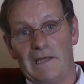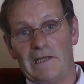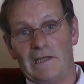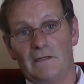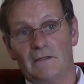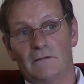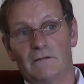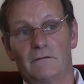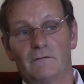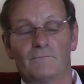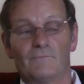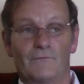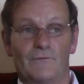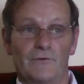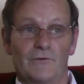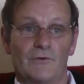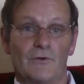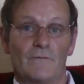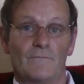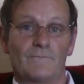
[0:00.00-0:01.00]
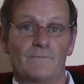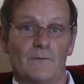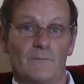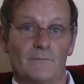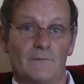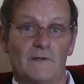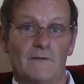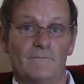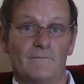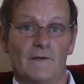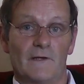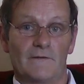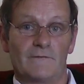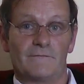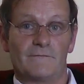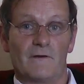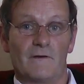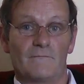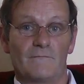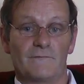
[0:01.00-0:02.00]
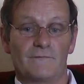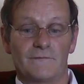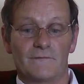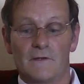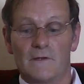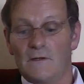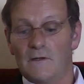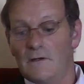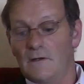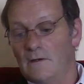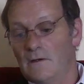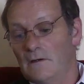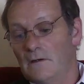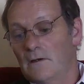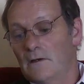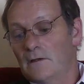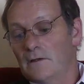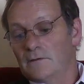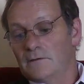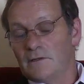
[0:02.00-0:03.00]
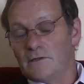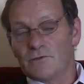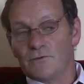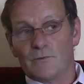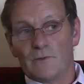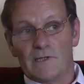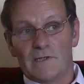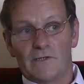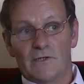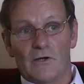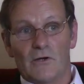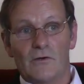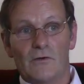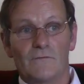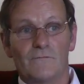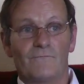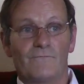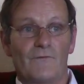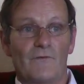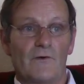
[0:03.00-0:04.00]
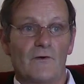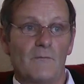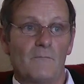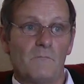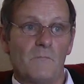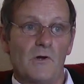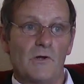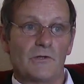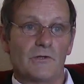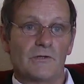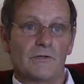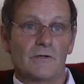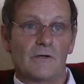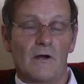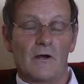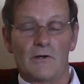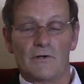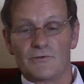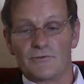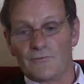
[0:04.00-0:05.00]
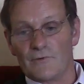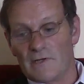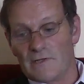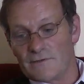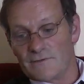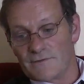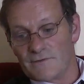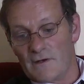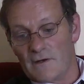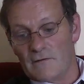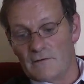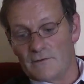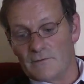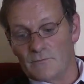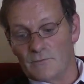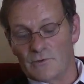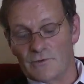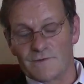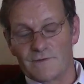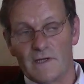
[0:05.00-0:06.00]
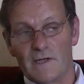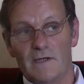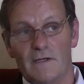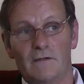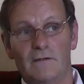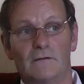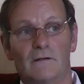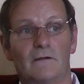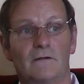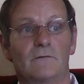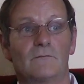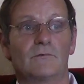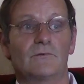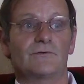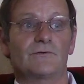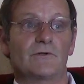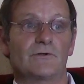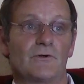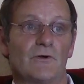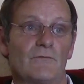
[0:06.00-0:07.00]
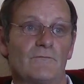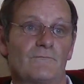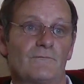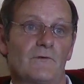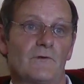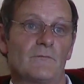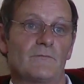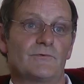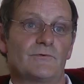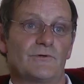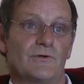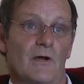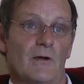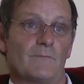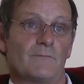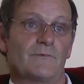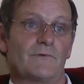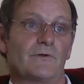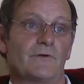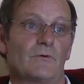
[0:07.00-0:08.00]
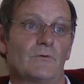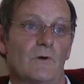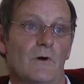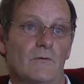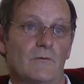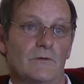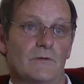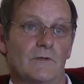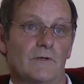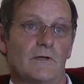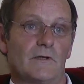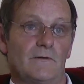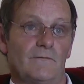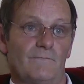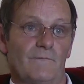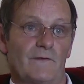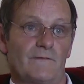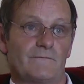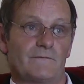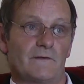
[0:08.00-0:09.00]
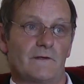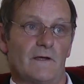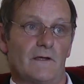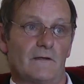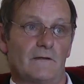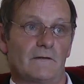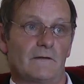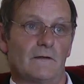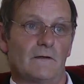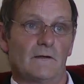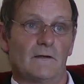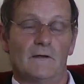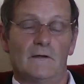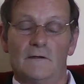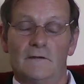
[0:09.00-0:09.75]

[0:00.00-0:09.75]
paid for the Turf Club to deliver that service. This went on for a month. Horse Racing Ireland were saying that it was the Turf Club's job to go out and investigate.